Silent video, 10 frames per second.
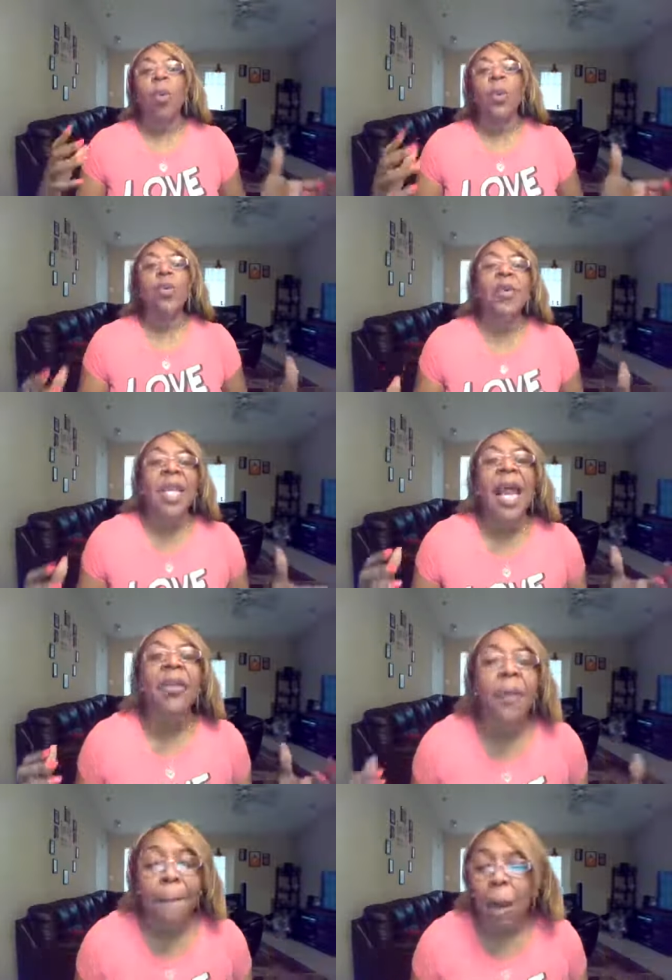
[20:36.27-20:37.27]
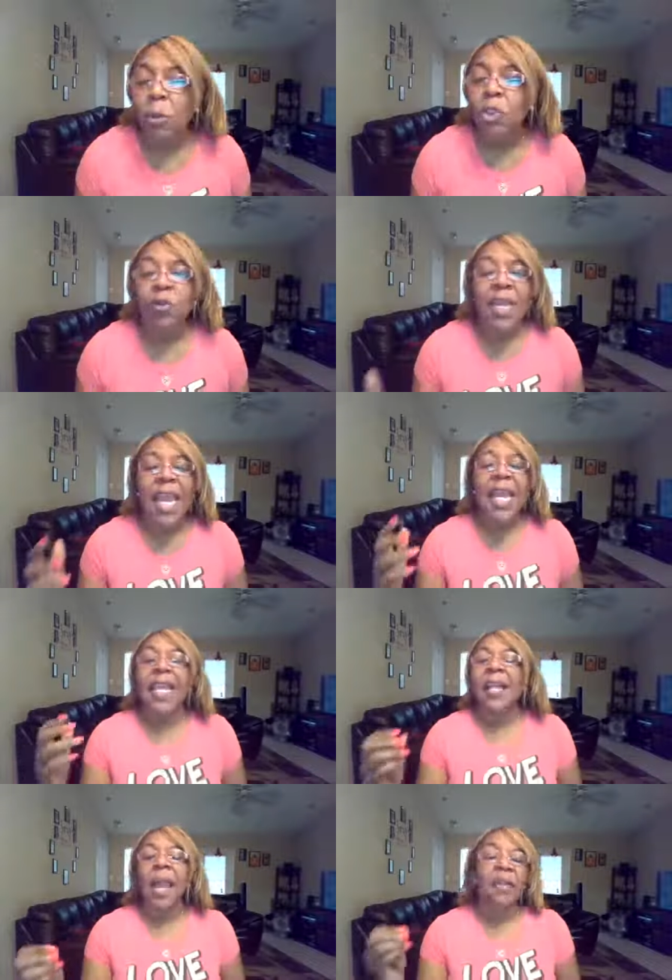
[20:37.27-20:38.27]
But when you get out of the boat, you
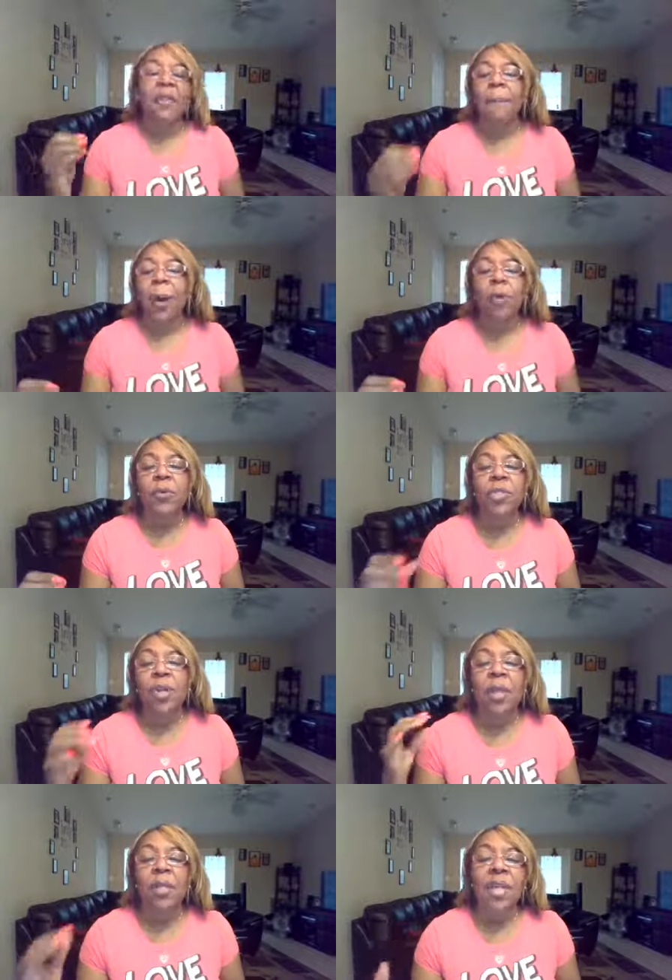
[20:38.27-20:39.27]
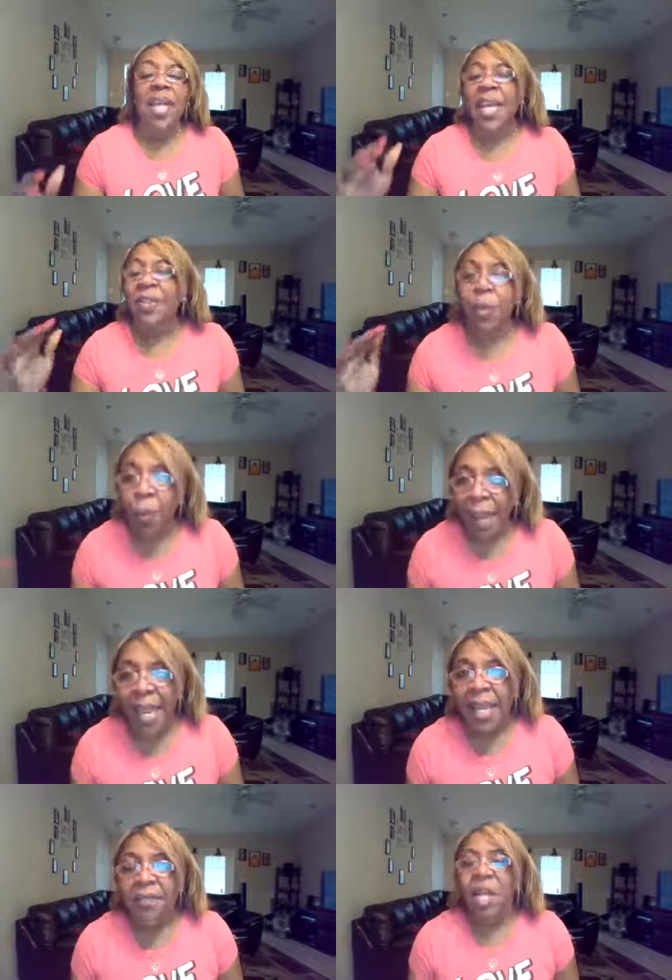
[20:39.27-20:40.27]
can't get out of the boat and start looking at the
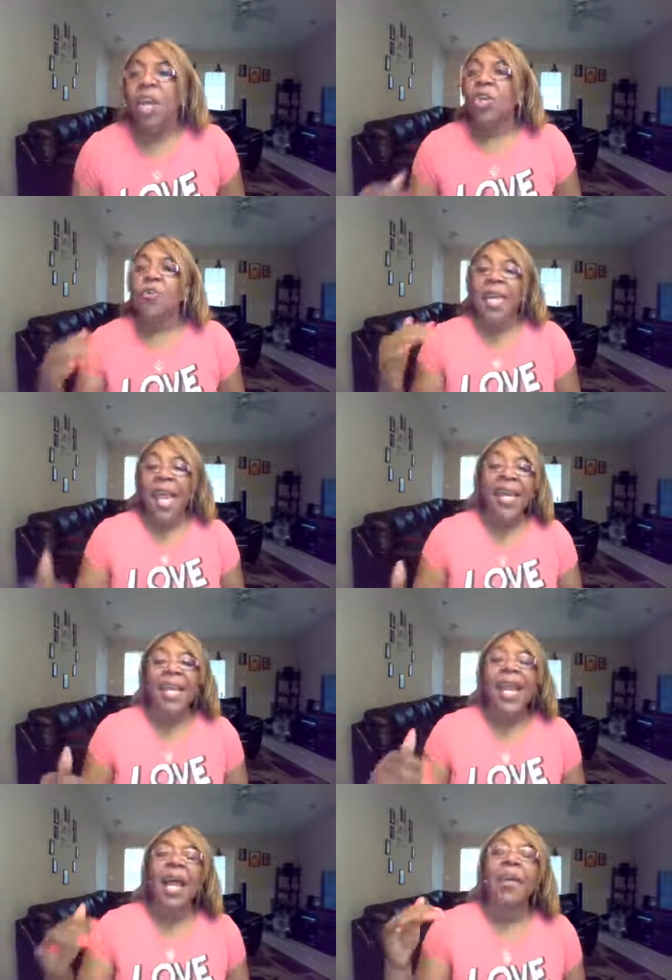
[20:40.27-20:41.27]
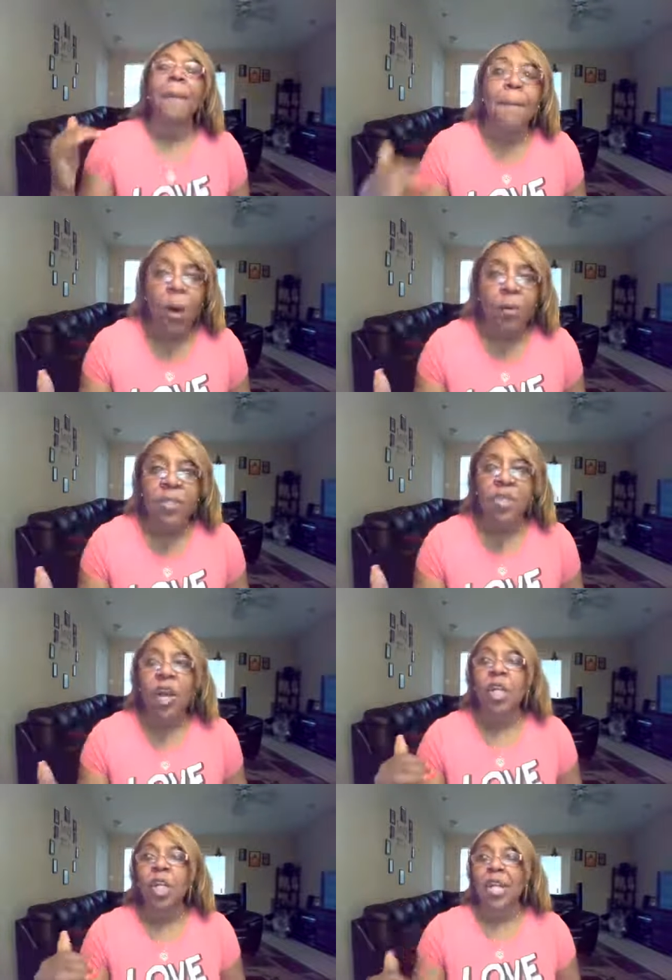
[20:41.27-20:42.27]
waves. You can't get out of the boat and
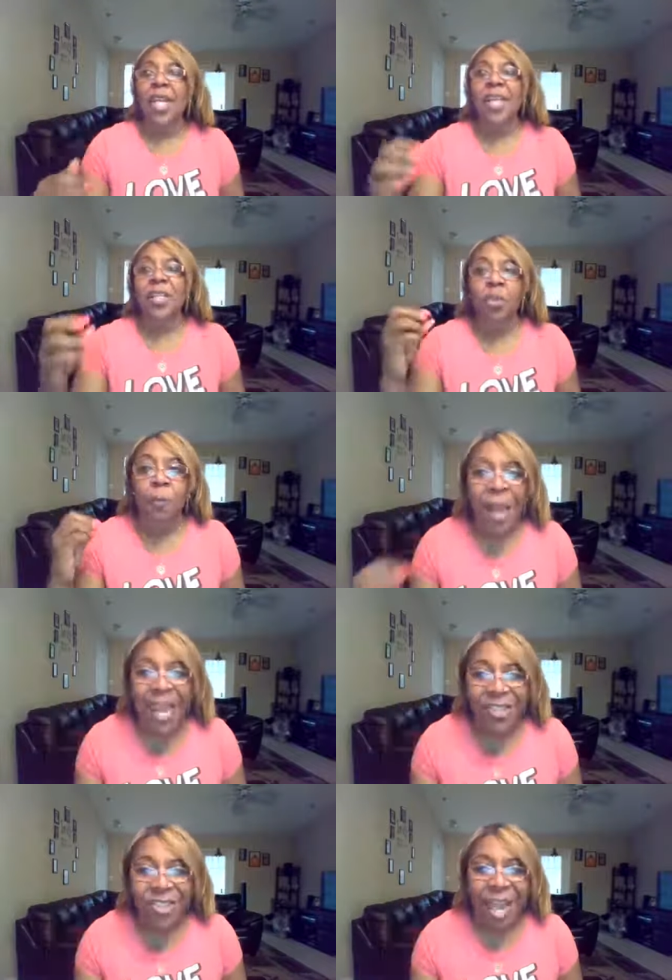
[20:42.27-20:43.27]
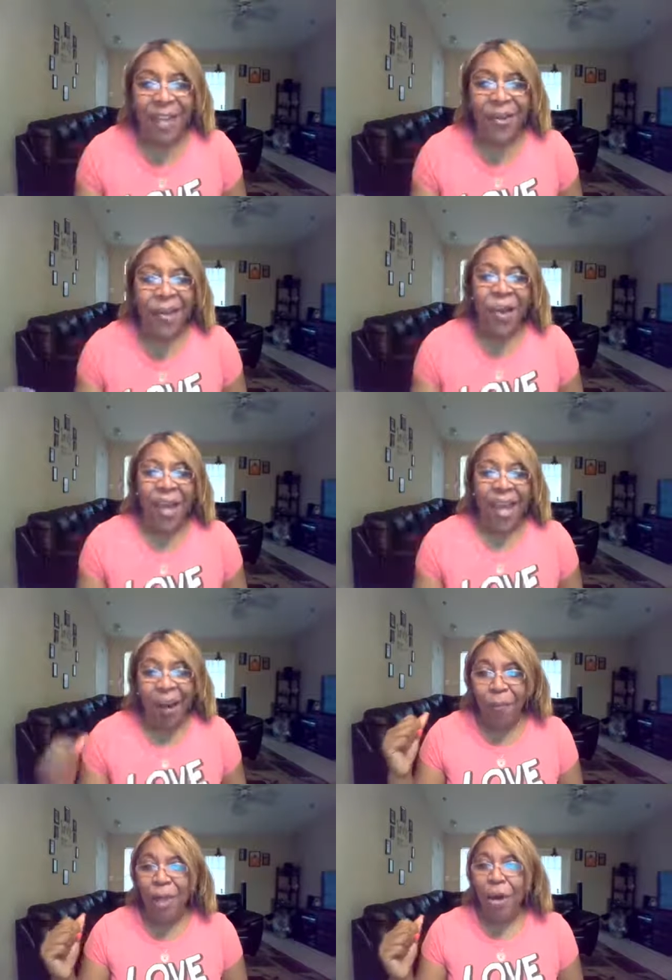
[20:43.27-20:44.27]
start looking at your paycheck.
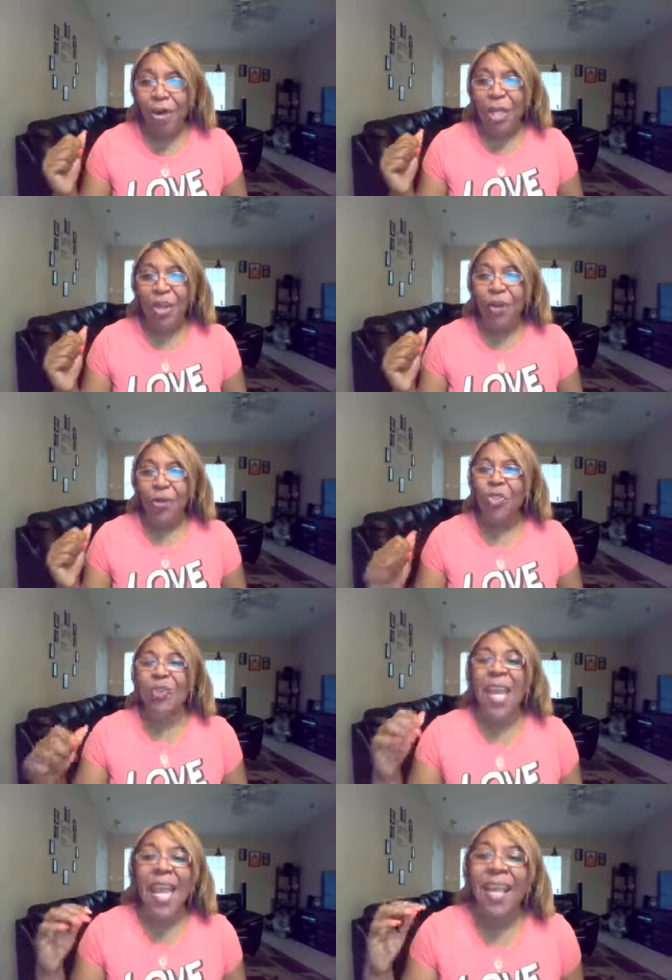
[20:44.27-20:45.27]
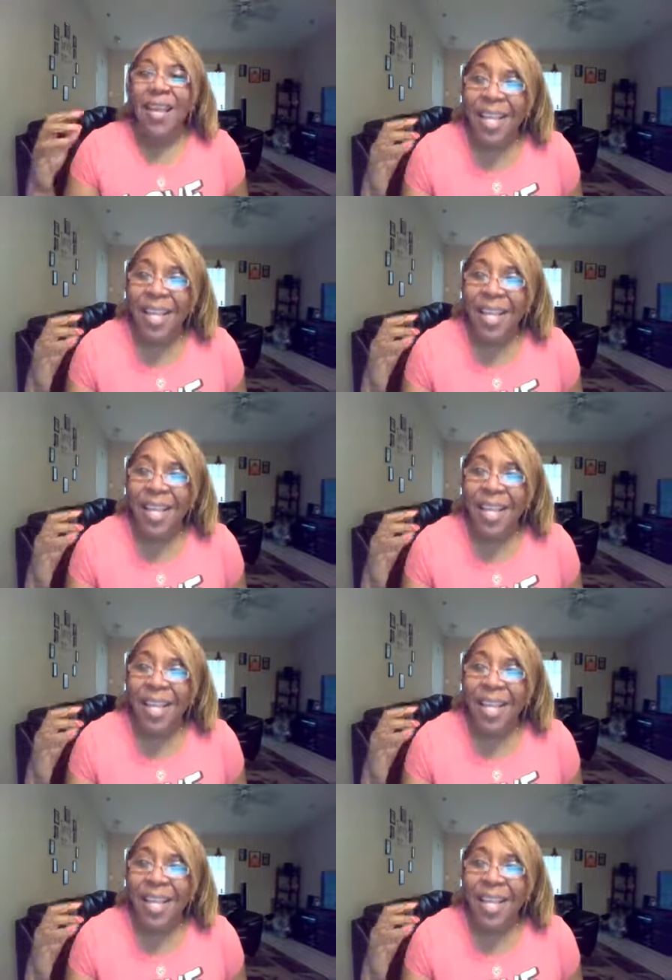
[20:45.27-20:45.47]
Help me, Holy Ghost. You can't